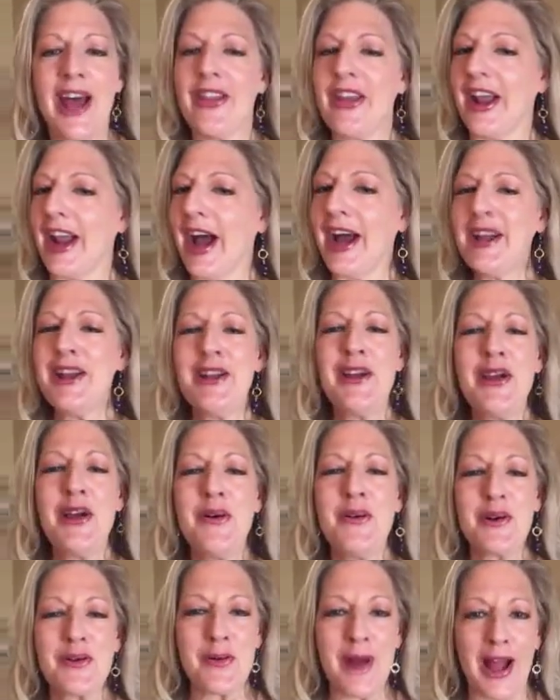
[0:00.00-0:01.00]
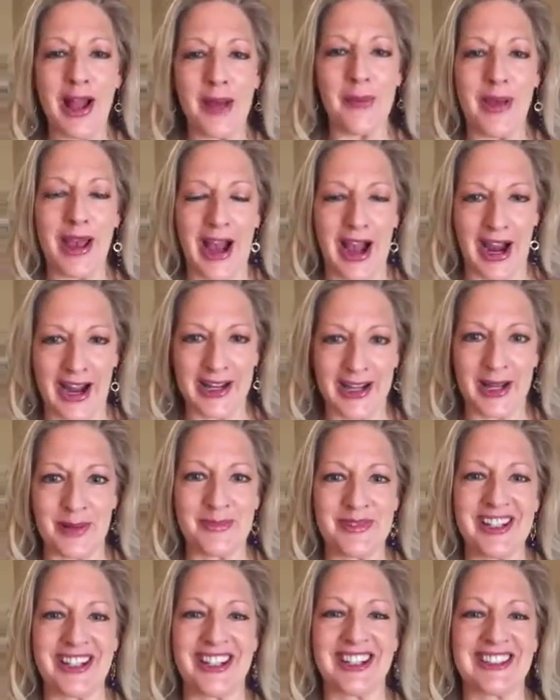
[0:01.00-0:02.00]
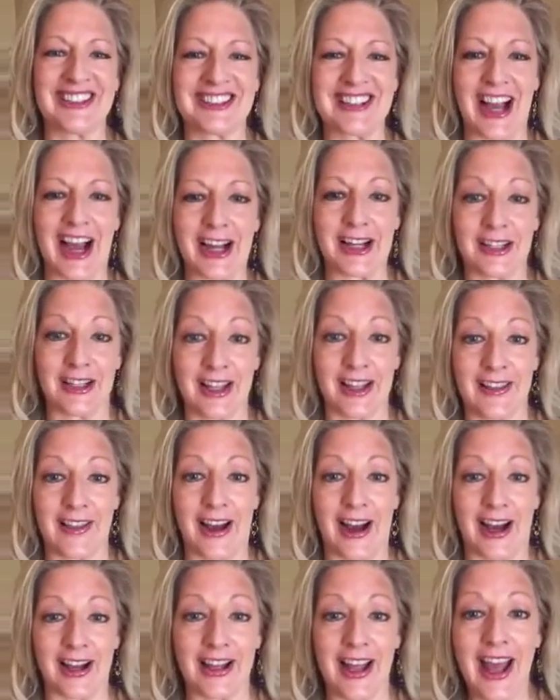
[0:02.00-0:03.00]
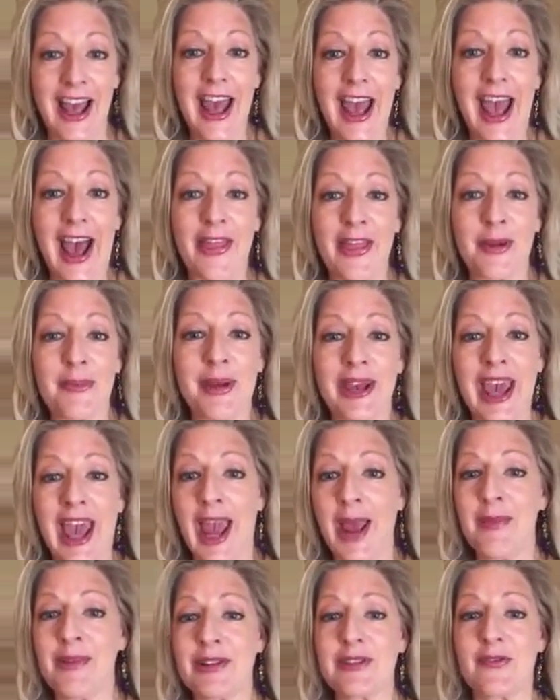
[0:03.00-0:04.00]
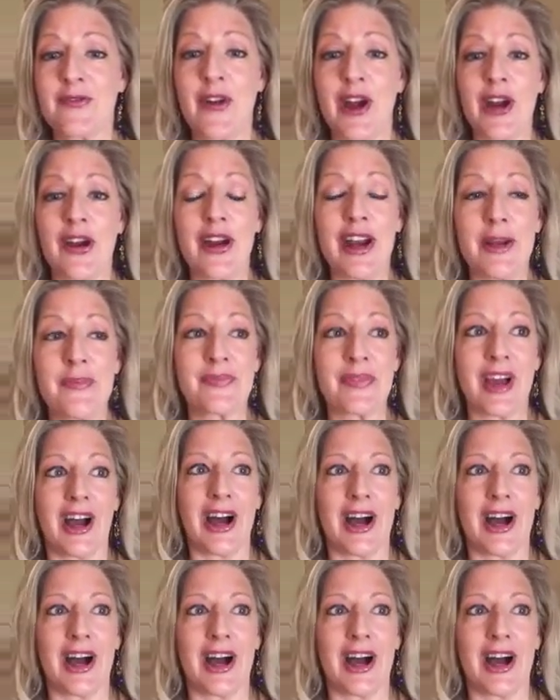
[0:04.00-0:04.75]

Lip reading: that I knew would rally behind him did exactly that. And there became this very